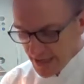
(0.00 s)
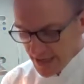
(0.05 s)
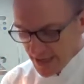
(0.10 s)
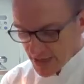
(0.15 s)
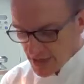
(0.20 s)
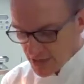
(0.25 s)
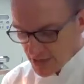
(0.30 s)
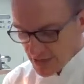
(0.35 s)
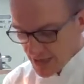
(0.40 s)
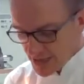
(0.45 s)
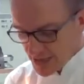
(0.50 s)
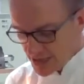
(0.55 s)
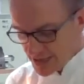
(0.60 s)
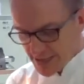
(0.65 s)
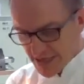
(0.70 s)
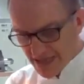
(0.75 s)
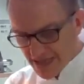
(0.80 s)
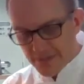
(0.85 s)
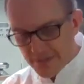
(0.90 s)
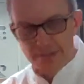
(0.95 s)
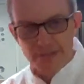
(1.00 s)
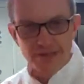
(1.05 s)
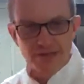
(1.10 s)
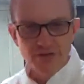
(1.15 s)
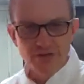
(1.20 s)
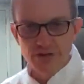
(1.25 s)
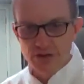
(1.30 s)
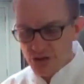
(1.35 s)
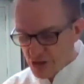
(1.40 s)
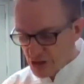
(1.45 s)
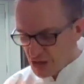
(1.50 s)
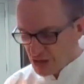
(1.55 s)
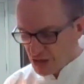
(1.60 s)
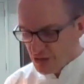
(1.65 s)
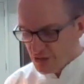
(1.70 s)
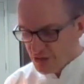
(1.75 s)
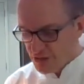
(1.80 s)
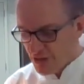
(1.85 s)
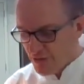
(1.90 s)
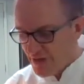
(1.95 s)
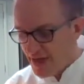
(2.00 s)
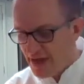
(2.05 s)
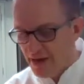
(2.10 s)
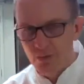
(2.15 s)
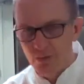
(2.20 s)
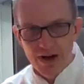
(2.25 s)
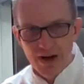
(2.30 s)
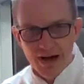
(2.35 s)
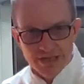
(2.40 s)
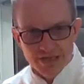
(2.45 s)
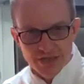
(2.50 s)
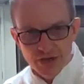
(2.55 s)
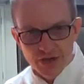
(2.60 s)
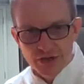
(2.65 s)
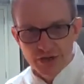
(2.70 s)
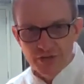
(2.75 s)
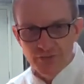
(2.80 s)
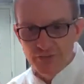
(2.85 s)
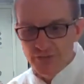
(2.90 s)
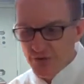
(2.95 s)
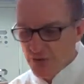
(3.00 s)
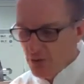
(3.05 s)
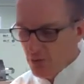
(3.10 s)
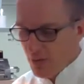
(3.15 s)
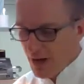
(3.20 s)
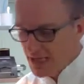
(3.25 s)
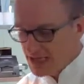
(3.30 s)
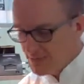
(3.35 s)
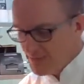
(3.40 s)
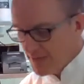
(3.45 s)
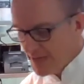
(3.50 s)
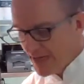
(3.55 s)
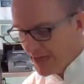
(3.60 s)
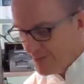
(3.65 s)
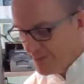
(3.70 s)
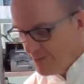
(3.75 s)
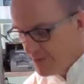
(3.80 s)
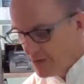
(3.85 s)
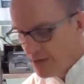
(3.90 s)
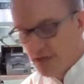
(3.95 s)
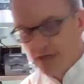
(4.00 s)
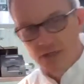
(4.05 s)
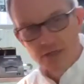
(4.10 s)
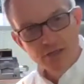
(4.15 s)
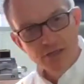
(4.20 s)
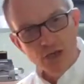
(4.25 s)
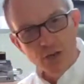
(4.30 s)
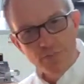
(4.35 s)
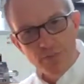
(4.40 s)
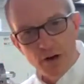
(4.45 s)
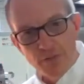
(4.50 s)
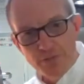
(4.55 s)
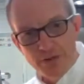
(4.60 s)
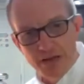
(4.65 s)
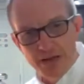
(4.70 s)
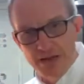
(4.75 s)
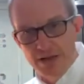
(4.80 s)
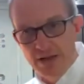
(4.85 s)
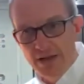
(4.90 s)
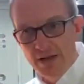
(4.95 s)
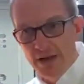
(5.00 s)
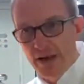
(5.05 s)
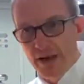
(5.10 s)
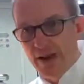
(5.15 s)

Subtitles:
Can you tell us just a little bit about the nutritionals on that and why it's so good for you, why it's become so popular?